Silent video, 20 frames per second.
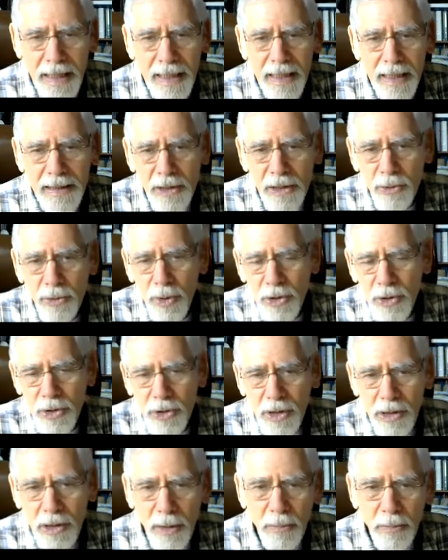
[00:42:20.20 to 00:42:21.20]
And this
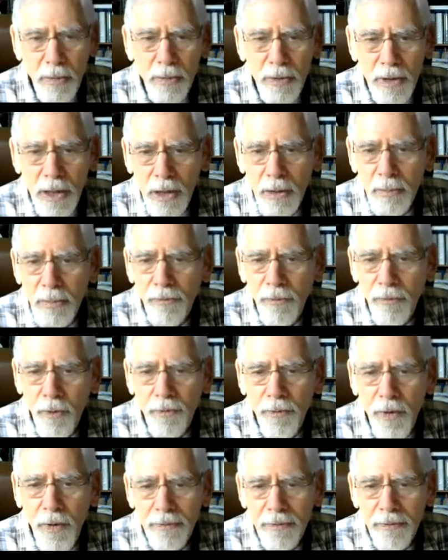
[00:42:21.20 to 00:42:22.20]
was a little
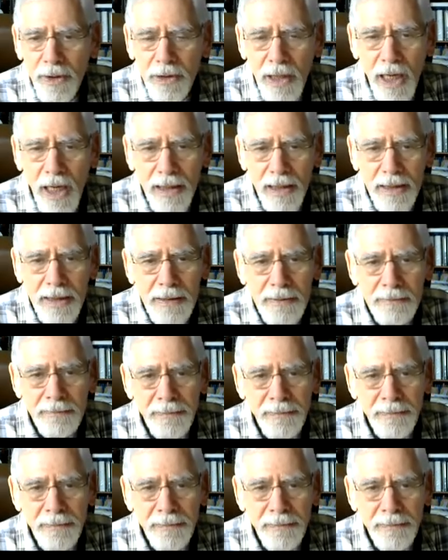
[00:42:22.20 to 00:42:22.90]
before 5 o'clock.